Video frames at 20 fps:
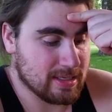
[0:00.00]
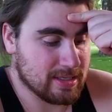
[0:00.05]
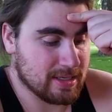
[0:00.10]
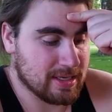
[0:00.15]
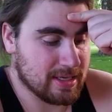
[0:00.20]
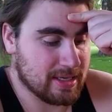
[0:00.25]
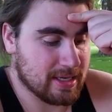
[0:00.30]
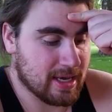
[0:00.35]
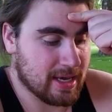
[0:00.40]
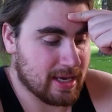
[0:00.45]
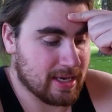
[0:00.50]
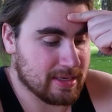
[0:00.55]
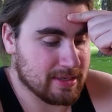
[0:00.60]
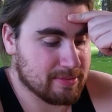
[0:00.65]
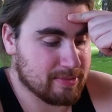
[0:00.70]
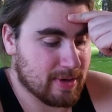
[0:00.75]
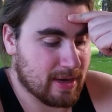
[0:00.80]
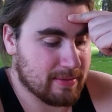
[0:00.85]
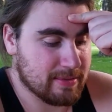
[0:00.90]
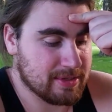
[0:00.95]
EA
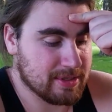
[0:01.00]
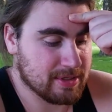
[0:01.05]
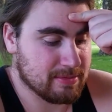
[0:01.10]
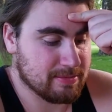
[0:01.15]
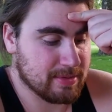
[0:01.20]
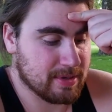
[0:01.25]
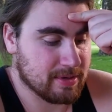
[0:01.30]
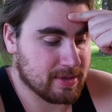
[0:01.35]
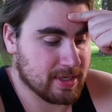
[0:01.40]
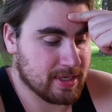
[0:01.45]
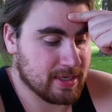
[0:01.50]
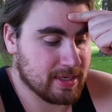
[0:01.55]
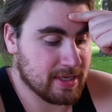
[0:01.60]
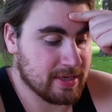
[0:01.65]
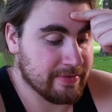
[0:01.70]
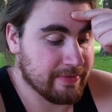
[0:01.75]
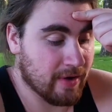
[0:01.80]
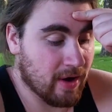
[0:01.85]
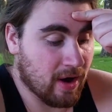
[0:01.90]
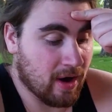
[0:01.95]
is probably just milking it.
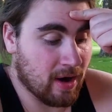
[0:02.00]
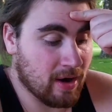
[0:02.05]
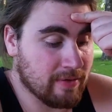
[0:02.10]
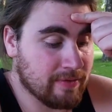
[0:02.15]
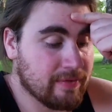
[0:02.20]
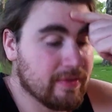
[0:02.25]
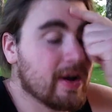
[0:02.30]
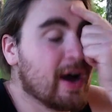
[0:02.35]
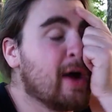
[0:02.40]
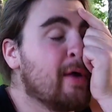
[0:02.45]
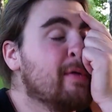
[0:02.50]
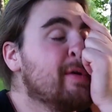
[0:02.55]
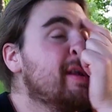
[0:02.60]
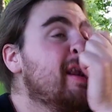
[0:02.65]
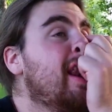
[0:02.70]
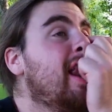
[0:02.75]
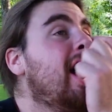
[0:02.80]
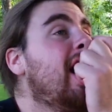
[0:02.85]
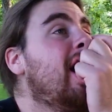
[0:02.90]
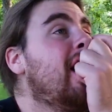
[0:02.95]
Evolve, I would
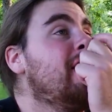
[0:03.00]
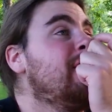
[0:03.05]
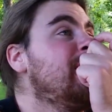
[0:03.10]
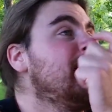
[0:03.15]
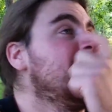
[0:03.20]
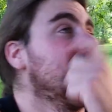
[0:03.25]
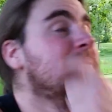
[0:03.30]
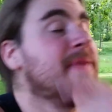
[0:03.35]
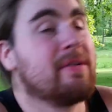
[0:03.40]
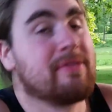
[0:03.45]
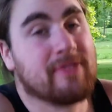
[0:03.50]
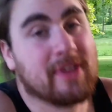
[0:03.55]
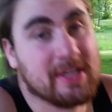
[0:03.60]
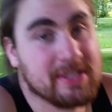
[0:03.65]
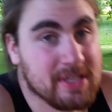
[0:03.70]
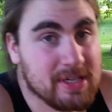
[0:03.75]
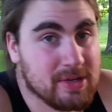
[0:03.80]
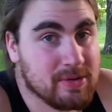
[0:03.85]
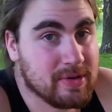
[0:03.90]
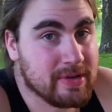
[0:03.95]
love to get my
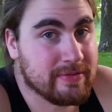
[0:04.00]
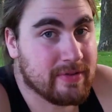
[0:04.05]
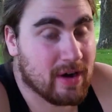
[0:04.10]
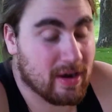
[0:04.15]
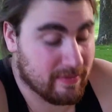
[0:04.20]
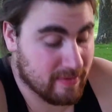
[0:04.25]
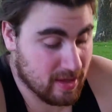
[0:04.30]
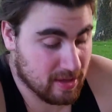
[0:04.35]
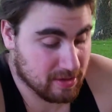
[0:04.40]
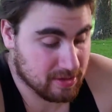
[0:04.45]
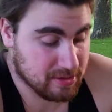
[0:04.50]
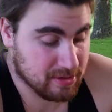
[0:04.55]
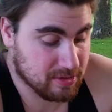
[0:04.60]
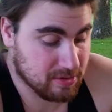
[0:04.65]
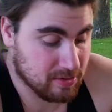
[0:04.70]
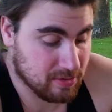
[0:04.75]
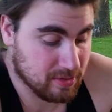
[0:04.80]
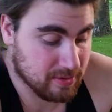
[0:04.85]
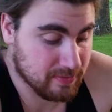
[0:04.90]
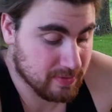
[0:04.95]
friends into Evolve. That looks
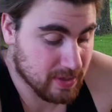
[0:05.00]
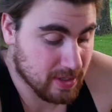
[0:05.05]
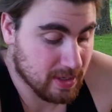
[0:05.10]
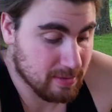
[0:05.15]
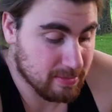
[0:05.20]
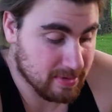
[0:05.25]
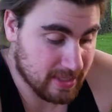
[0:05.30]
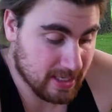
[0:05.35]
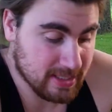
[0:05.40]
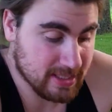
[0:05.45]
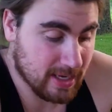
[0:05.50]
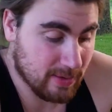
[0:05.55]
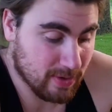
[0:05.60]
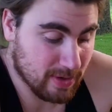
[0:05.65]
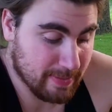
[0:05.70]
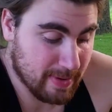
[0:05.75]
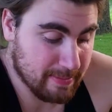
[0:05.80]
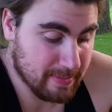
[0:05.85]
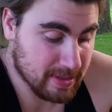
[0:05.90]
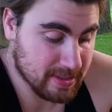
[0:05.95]
cool, but that's not one
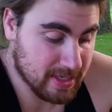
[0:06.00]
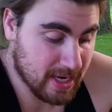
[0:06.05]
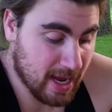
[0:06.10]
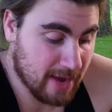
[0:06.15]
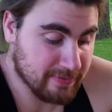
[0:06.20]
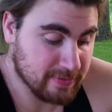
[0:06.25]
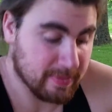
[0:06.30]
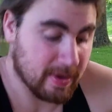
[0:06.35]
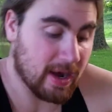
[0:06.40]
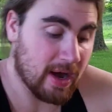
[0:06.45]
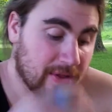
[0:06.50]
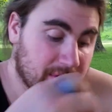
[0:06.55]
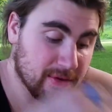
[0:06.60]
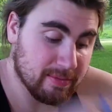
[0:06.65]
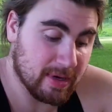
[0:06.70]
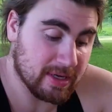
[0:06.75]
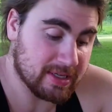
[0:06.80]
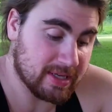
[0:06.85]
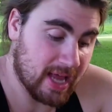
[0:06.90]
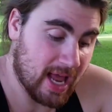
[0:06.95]
of my must-haves. My other
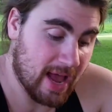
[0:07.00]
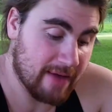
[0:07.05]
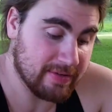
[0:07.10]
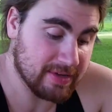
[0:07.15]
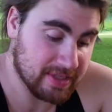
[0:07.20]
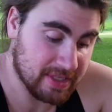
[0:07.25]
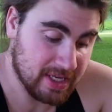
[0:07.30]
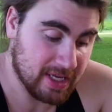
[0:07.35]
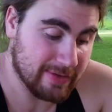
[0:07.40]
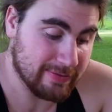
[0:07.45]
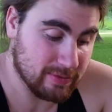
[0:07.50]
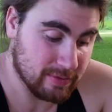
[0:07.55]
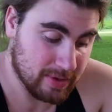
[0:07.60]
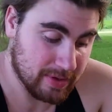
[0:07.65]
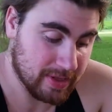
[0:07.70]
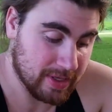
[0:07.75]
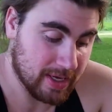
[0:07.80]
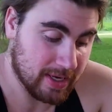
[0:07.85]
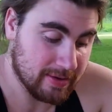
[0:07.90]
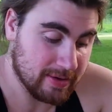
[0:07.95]
must-have is The Evil
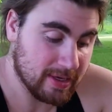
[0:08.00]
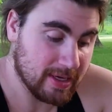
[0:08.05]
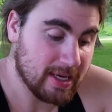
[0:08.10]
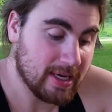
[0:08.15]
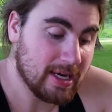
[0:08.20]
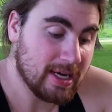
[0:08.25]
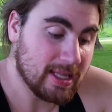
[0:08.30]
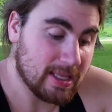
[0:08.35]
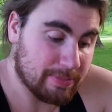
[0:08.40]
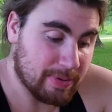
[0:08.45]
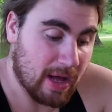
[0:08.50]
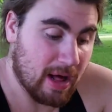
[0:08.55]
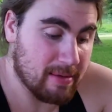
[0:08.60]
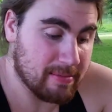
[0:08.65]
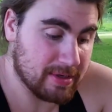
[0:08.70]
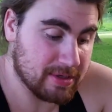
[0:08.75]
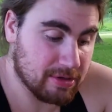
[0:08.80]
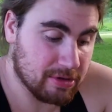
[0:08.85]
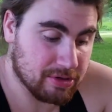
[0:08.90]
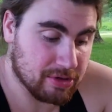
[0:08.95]
Within. The
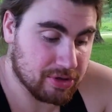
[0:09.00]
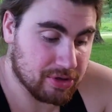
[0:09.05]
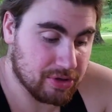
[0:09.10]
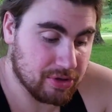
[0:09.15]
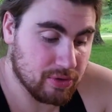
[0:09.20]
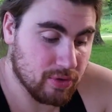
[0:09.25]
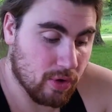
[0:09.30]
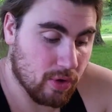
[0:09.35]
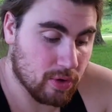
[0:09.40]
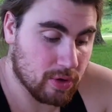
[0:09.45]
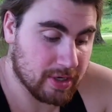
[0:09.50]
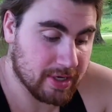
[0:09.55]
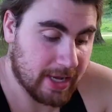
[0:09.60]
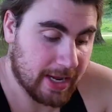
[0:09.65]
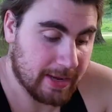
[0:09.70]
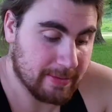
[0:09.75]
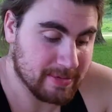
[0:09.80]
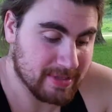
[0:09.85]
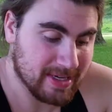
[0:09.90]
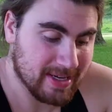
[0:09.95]
problem is those are 2 horror
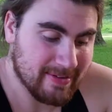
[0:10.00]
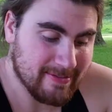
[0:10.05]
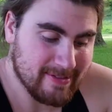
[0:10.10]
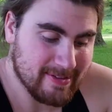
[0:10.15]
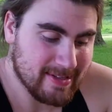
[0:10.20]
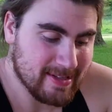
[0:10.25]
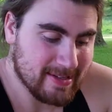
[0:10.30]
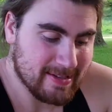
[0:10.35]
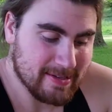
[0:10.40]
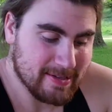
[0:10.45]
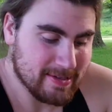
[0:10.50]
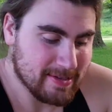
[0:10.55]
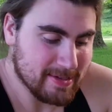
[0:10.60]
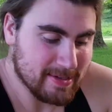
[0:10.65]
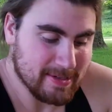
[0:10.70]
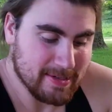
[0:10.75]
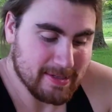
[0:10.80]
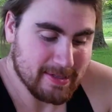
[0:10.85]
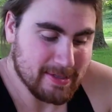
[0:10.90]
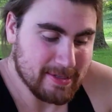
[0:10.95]
games.
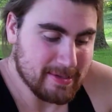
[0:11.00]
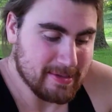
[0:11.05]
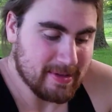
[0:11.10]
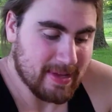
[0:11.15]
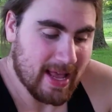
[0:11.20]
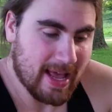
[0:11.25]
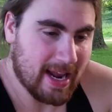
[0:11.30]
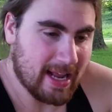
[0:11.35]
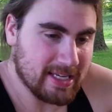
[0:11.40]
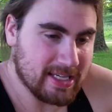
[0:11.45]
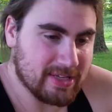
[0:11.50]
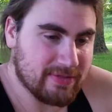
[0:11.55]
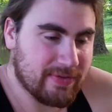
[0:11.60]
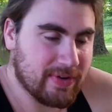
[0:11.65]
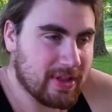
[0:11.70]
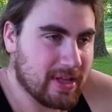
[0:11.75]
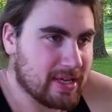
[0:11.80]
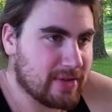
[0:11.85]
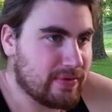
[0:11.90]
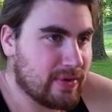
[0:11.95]
And I just
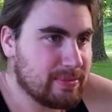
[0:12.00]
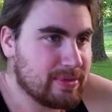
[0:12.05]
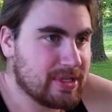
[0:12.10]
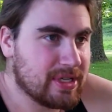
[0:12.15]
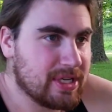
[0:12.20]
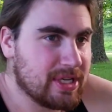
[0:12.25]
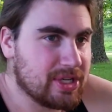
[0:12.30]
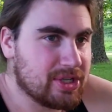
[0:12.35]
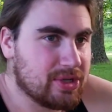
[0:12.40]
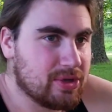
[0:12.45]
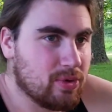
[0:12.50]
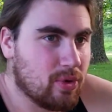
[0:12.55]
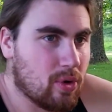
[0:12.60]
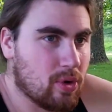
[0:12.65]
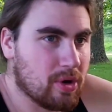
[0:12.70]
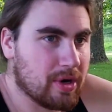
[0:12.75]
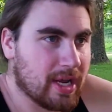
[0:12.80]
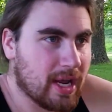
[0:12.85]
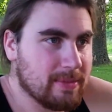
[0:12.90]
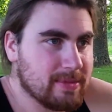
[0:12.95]
feel like if I'm just going to get 2
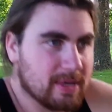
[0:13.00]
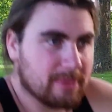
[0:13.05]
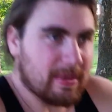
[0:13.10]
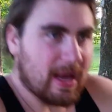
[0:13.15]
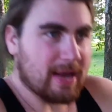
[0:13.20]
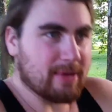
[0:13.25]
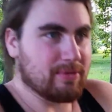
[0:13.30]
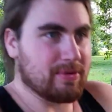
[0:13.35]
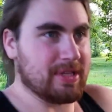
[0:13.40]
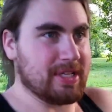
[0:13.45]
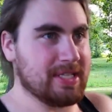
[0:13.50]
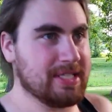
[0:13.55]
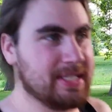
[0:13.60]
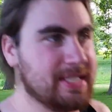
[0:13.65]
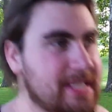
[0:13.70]
horror games, I'm not really